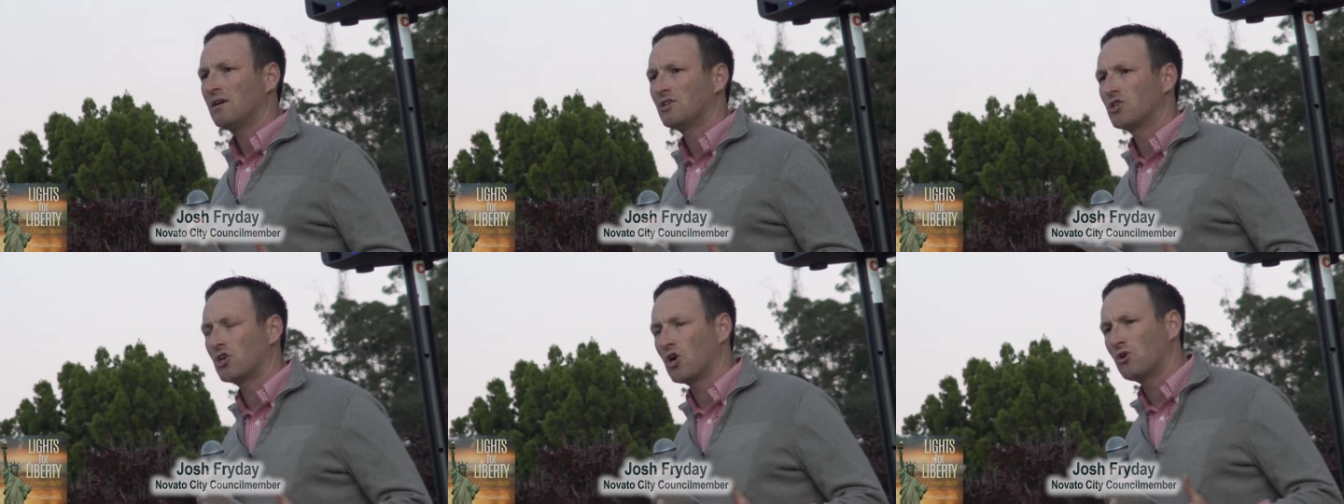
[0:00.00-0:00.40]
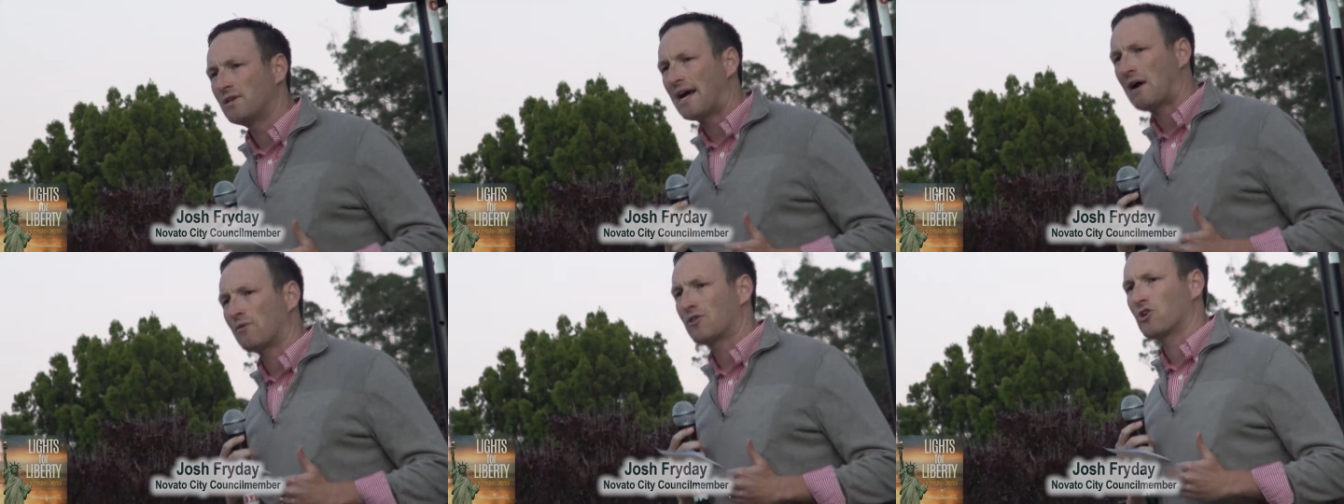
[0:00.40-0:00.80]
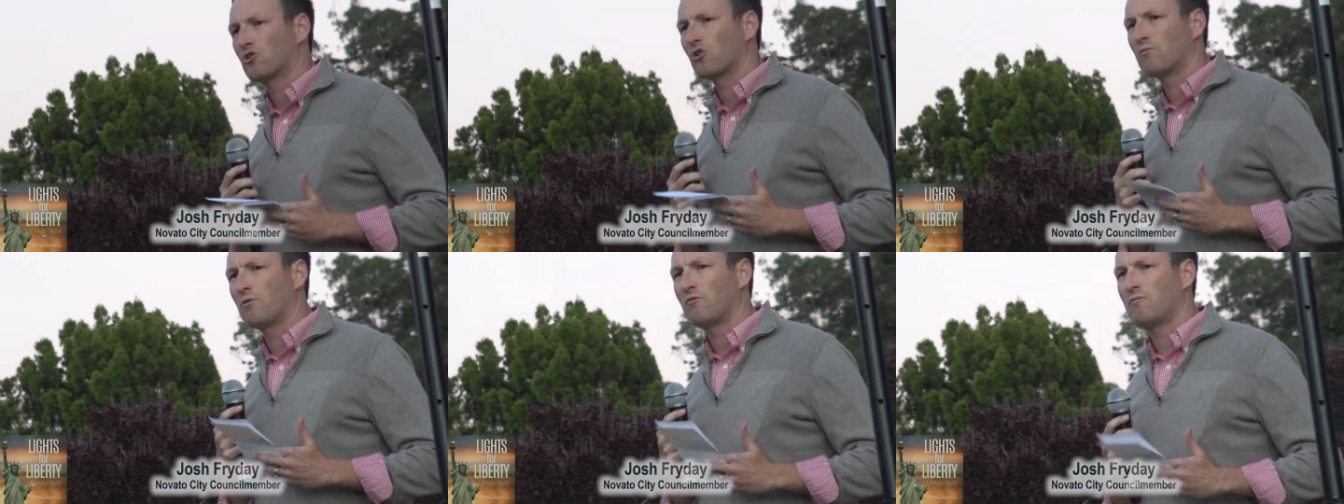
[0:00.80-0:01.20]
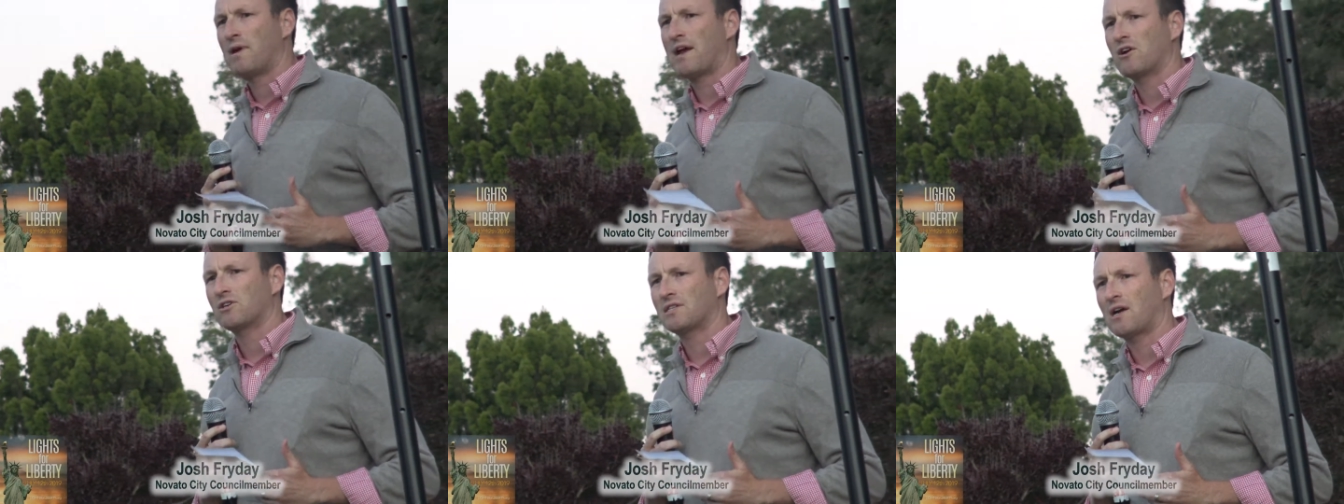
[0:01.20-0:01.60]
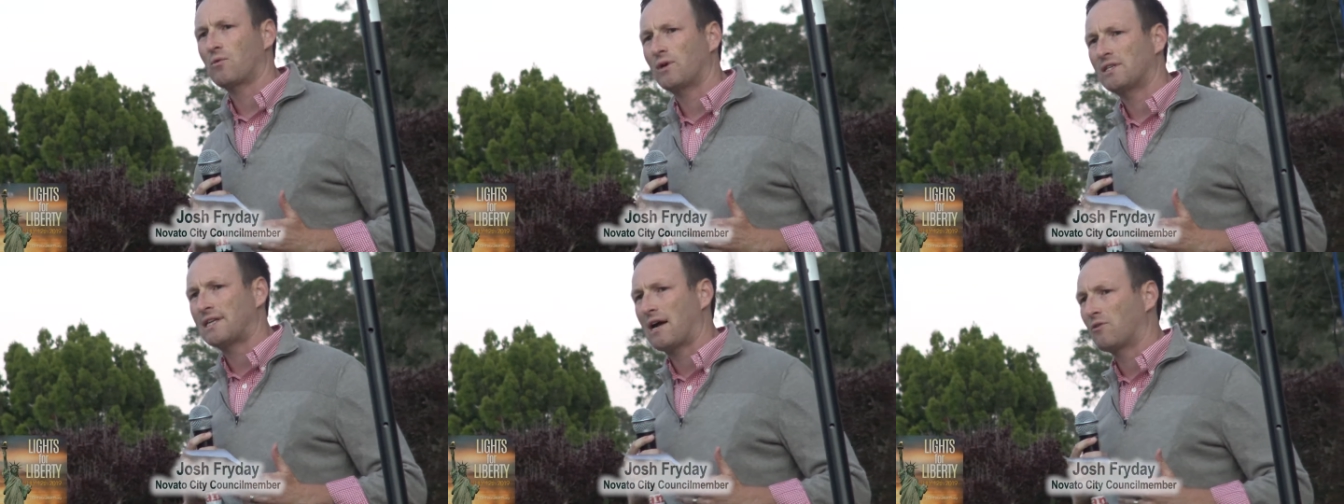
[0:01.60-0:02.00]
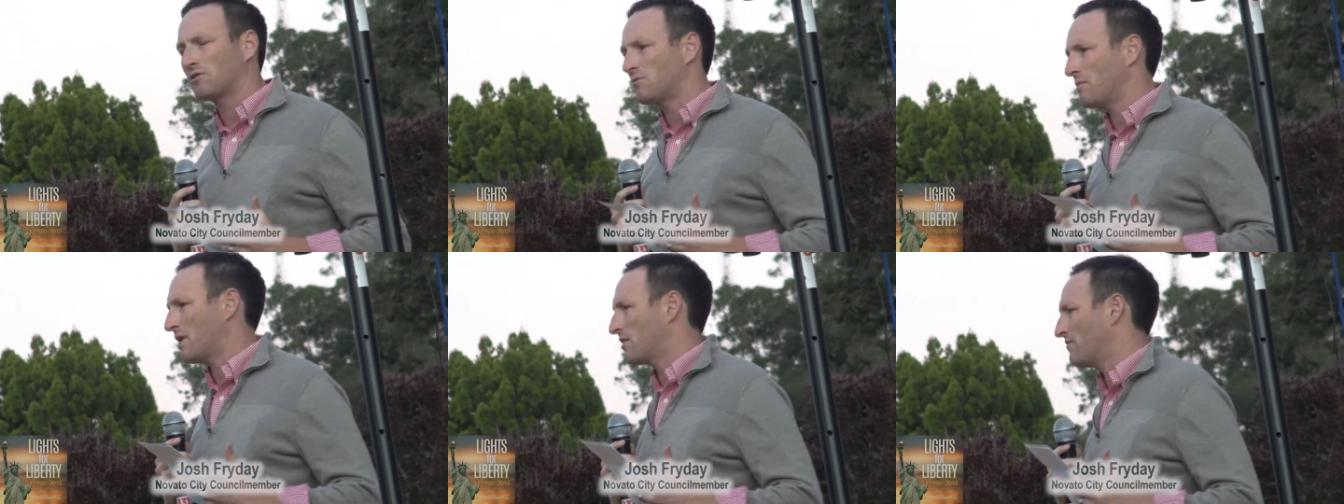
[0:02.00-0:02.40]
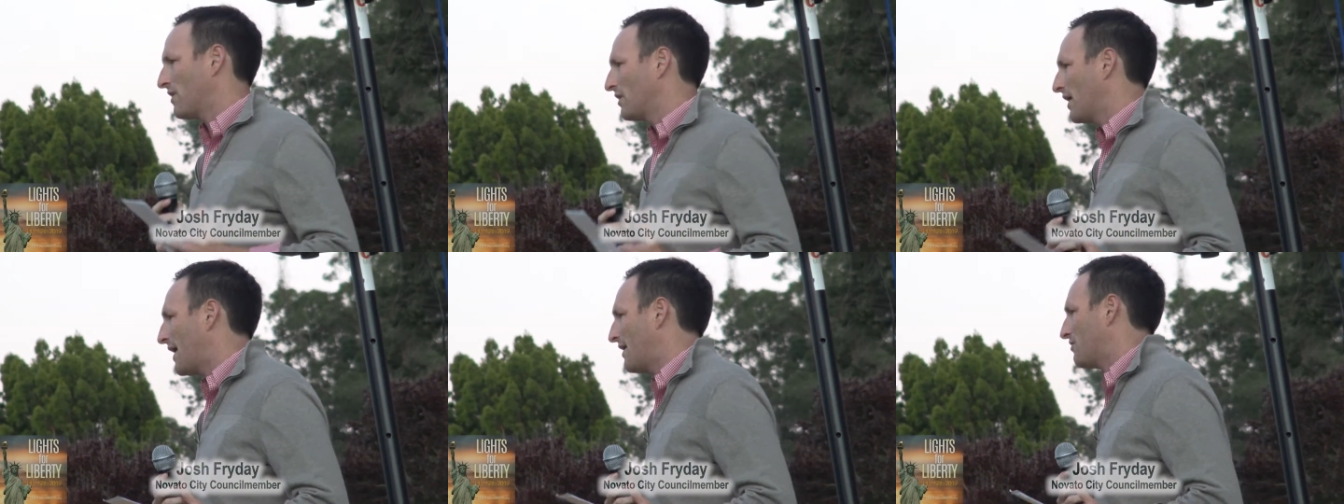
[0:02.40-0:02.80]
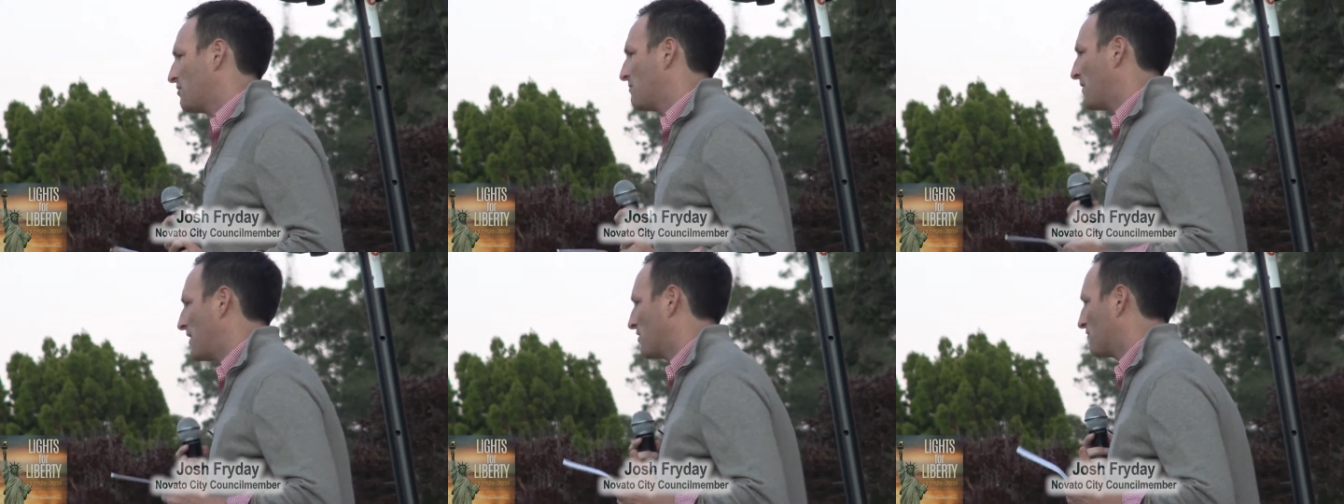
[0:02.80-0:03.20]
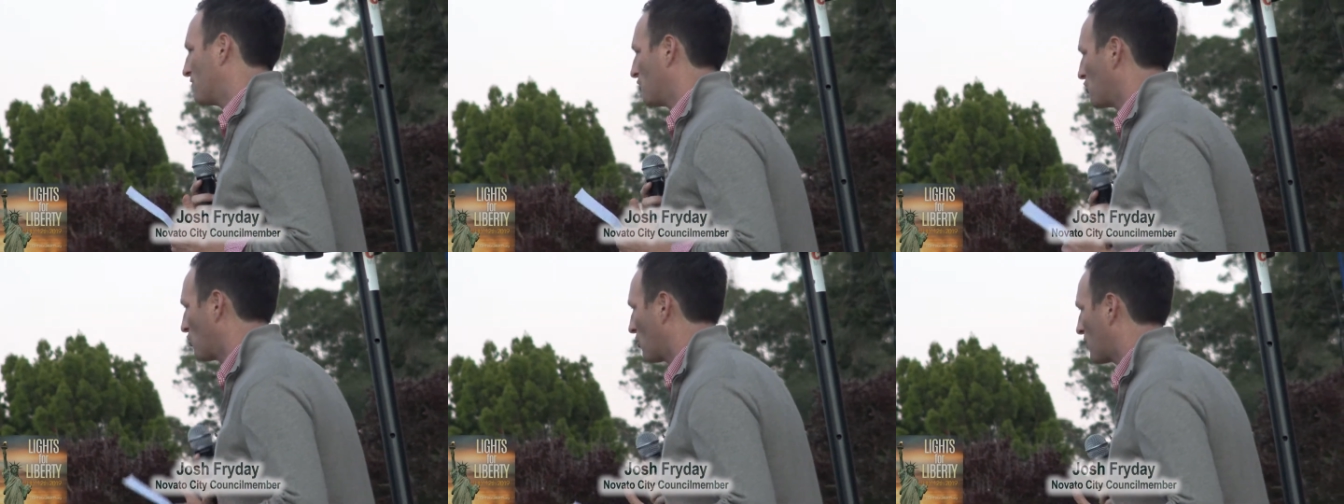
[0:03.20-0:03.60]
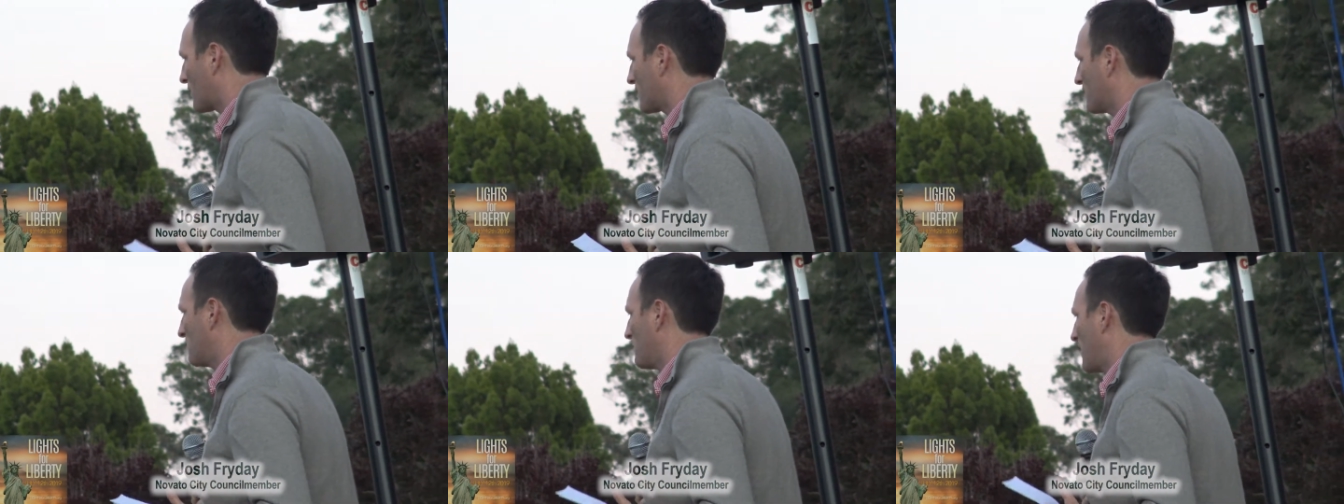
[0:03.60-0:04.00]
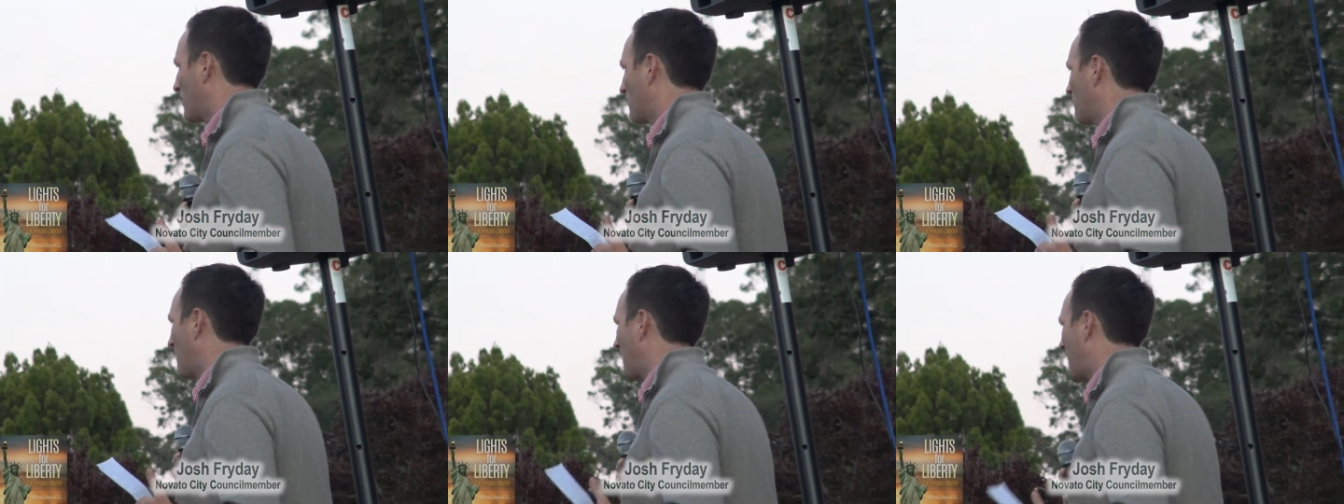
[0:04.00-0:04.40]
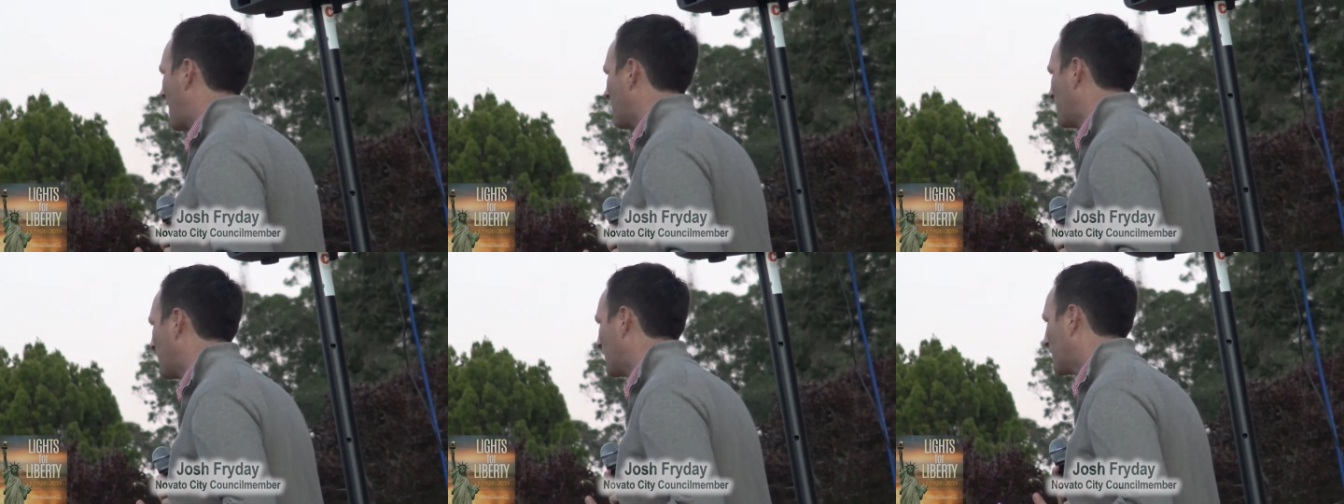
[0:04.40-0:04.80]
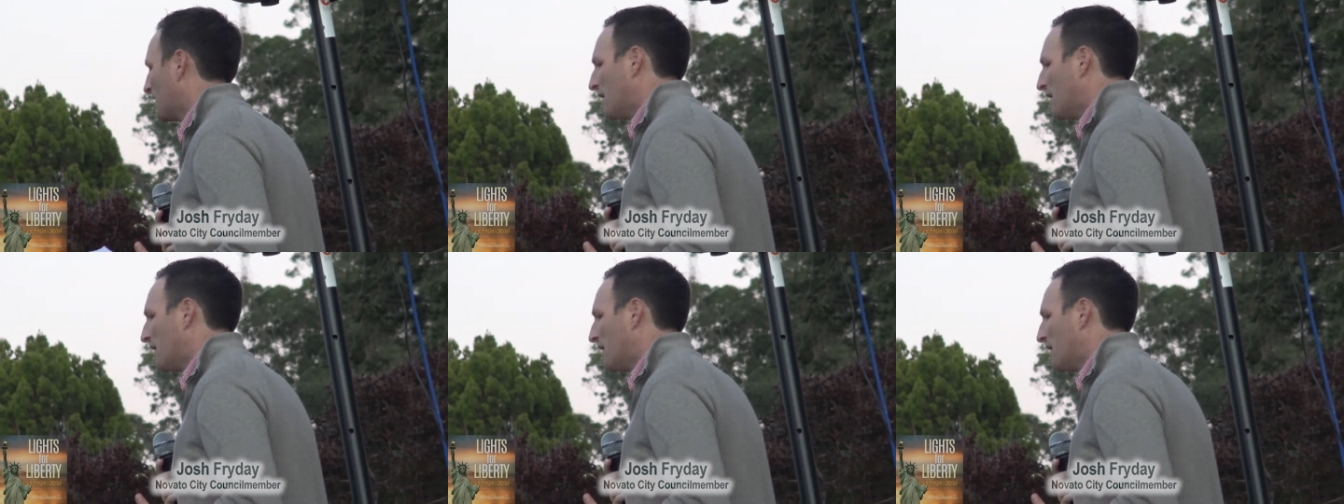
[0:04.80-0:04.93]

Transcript: to go down with a group of mayors. I went down with the mayor of LA and the mayor of New York and the mayor of Miami